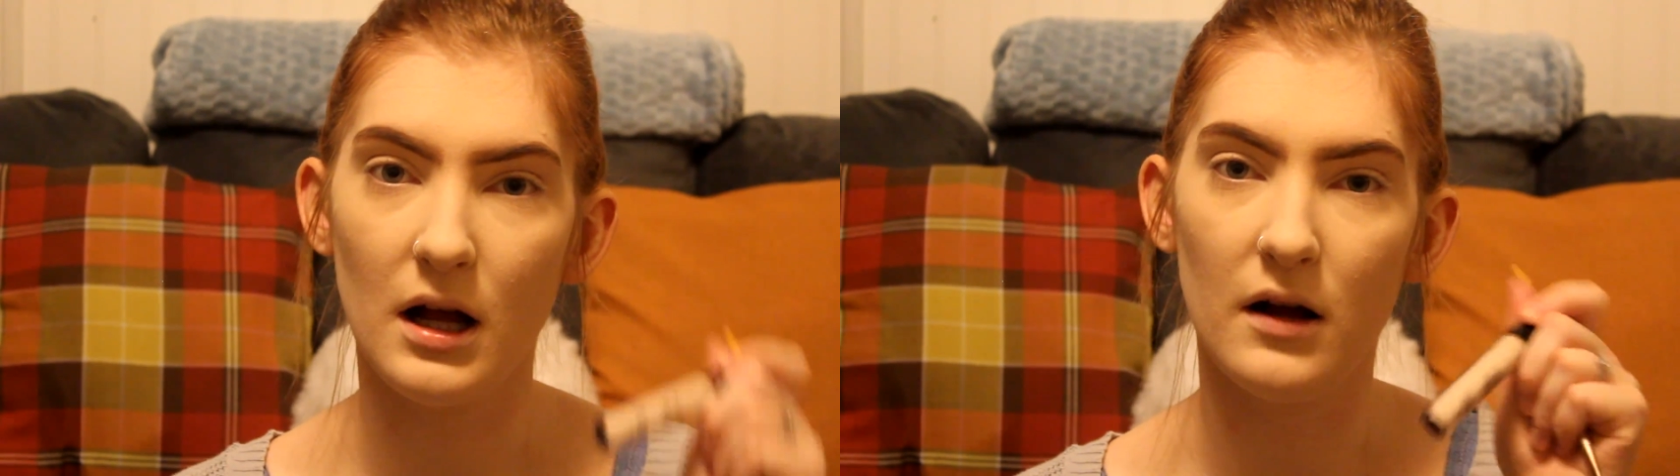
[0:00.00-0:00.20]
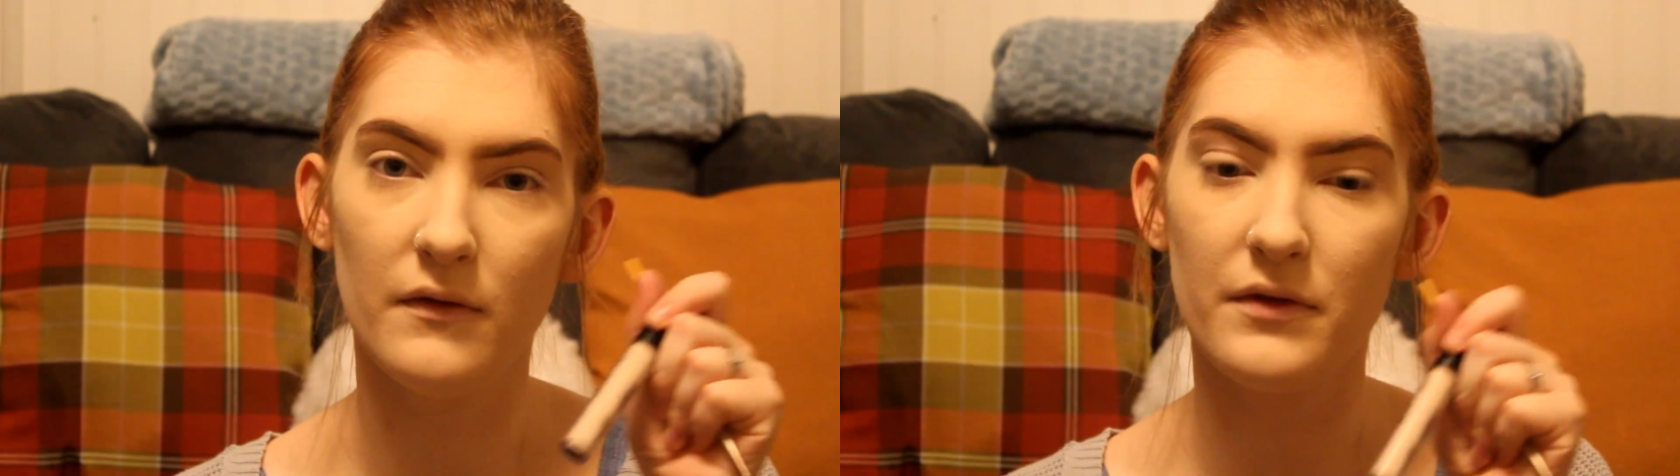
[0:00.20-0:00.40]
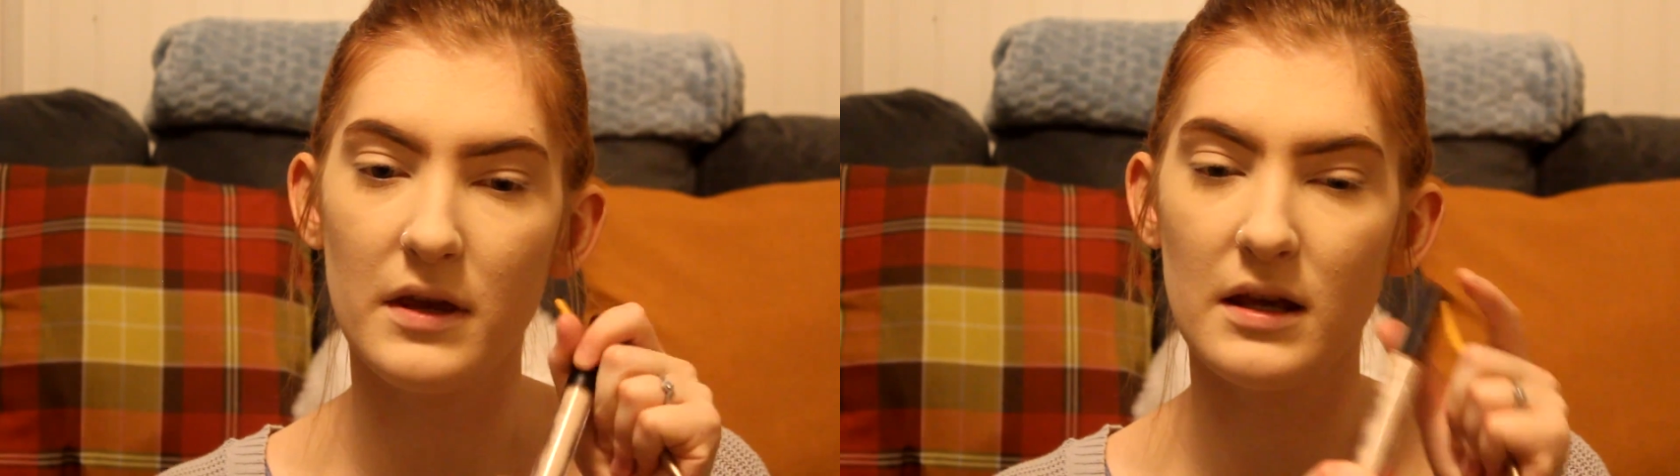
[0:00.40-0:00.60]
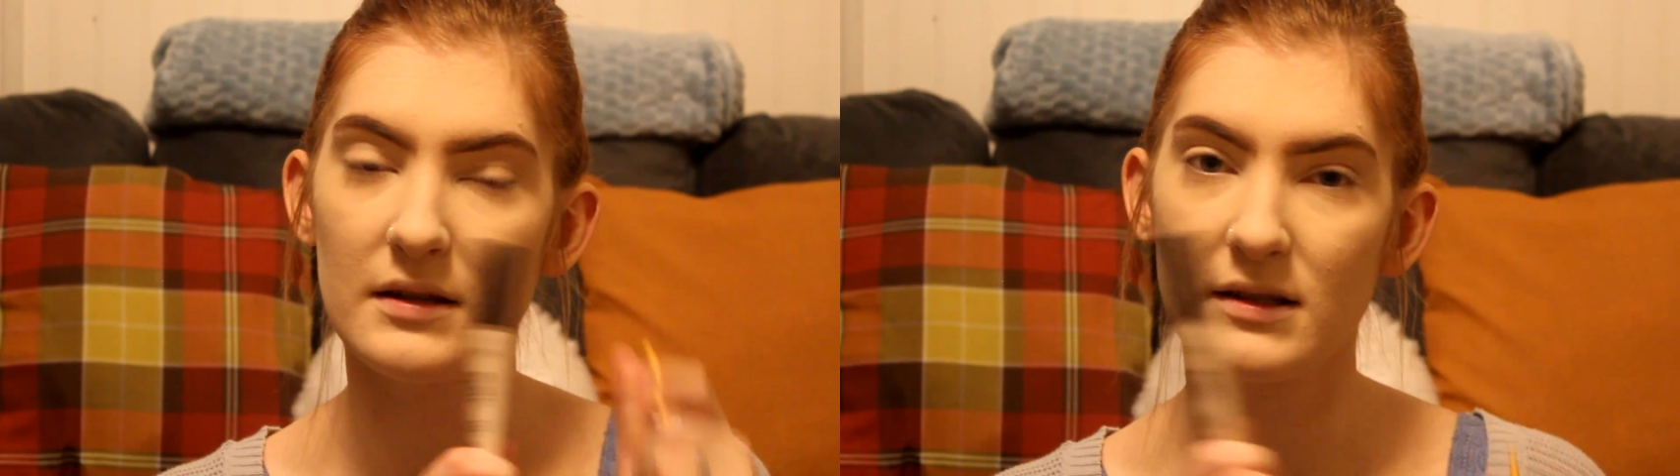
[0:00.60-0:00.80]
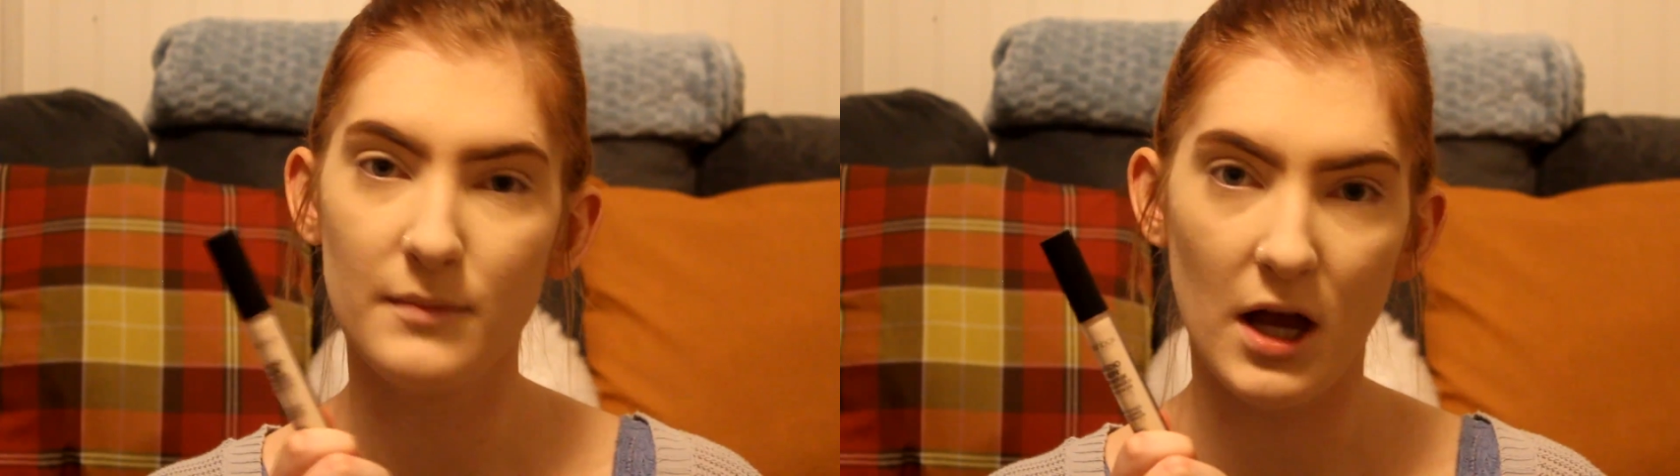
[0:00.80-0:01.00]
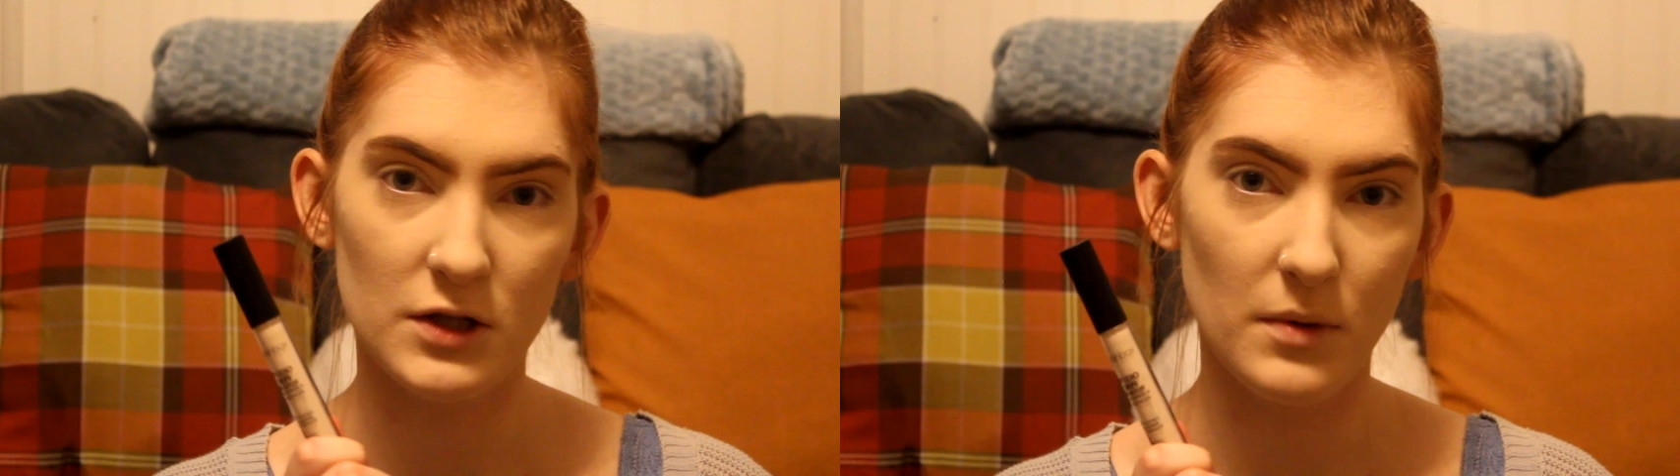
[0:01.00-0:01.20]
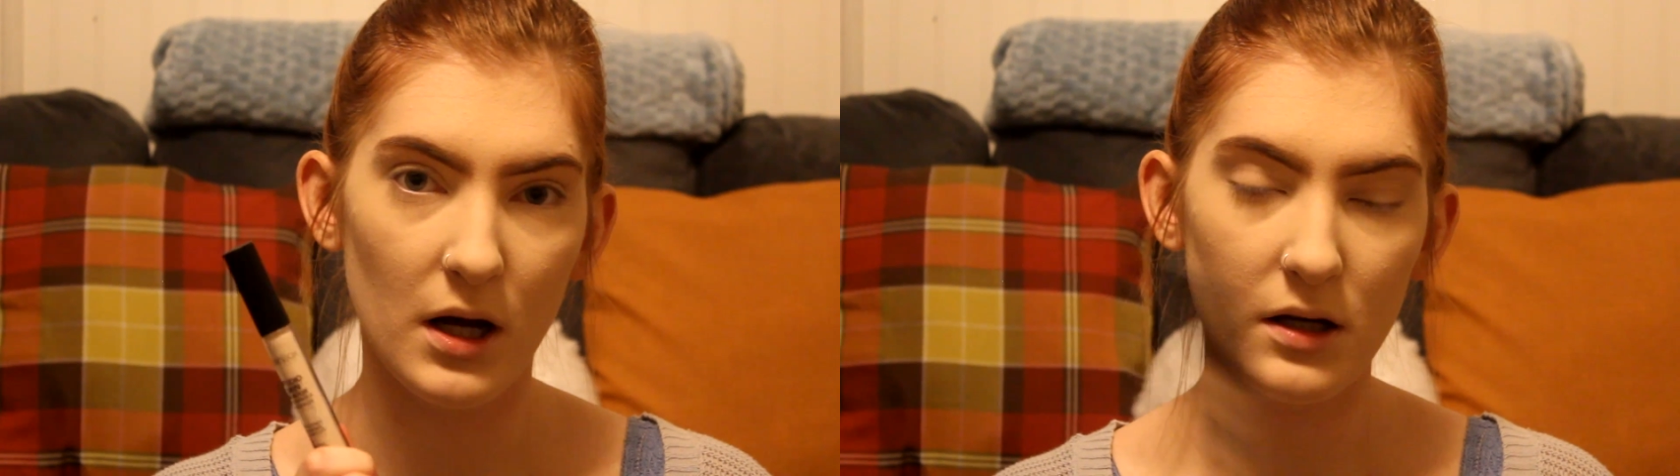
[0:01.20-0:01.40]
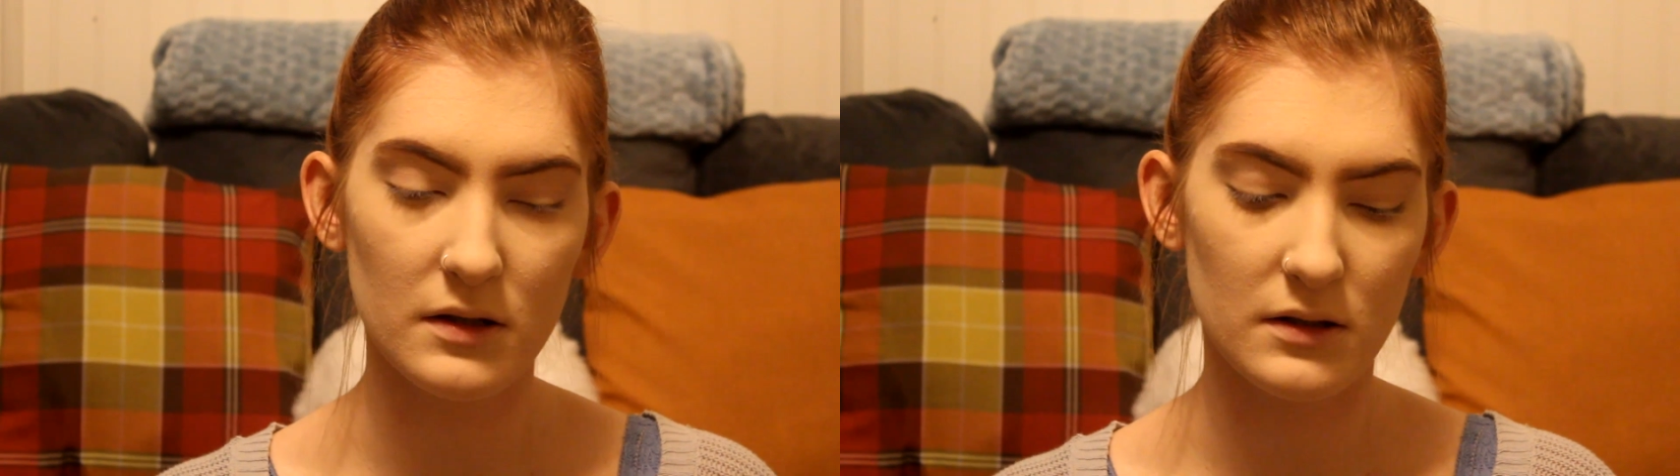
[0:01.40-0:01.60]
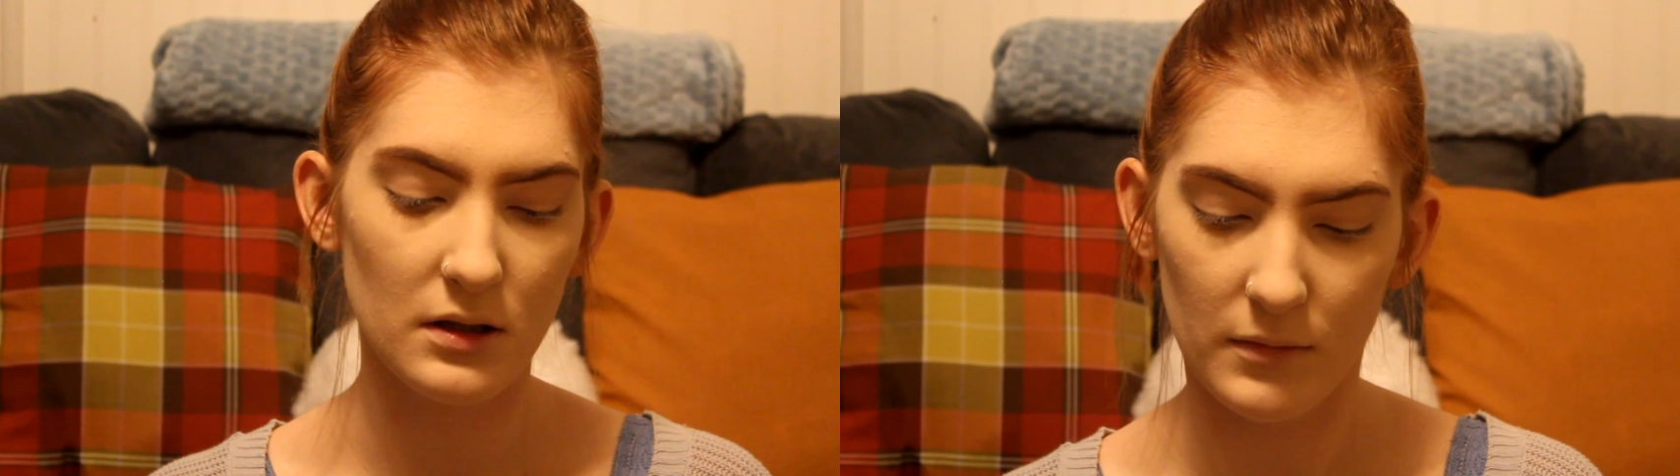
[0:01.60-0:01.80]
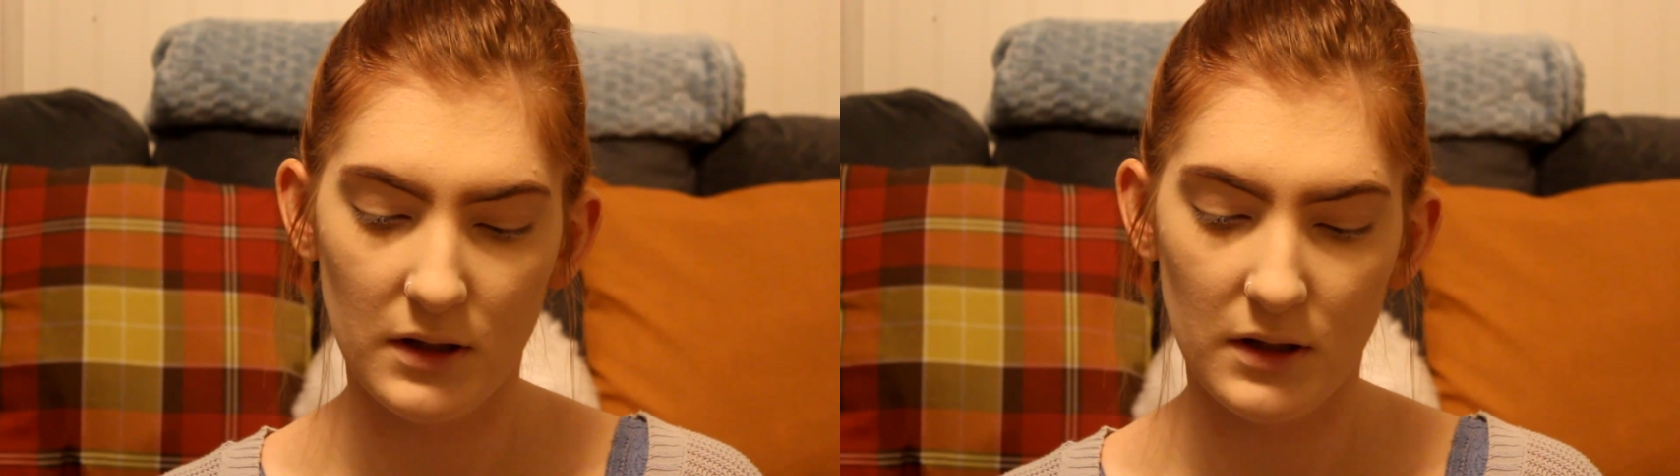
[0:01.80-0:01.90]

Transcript: of the Smashbox